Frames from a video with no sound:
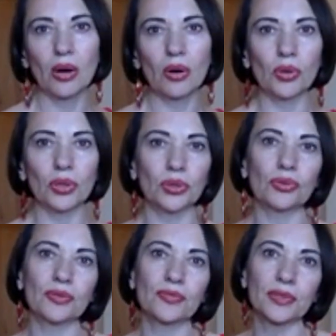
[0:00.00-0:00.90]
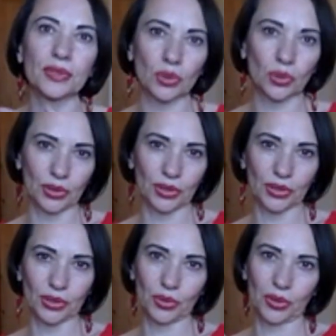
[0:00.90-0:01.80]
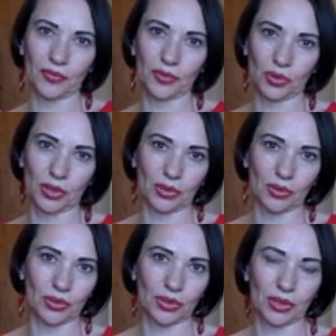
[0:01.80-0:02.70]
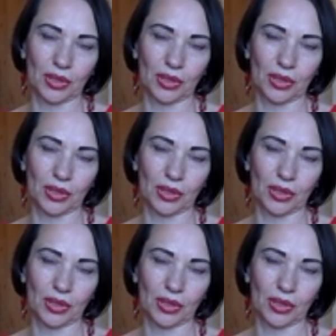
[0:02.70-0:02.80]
Or you're a reflexologist, you have your diagnostic.